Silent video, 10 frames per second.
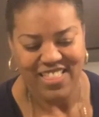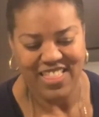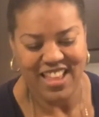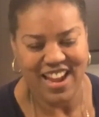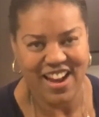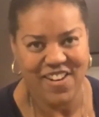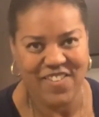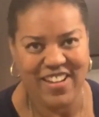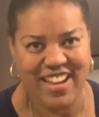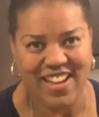There
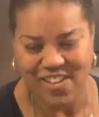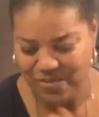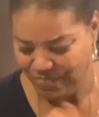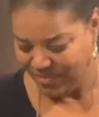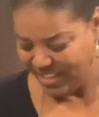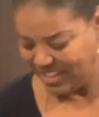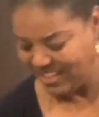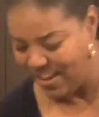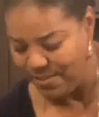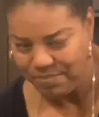we go.
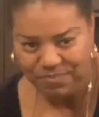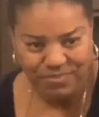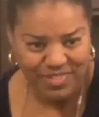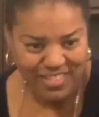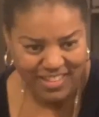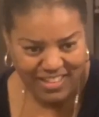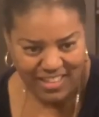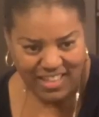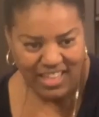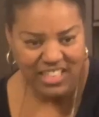So
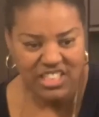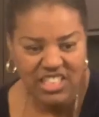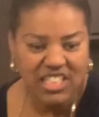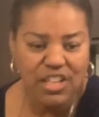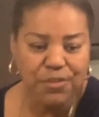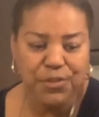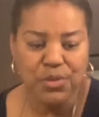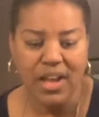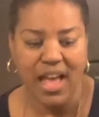It's just a little fruit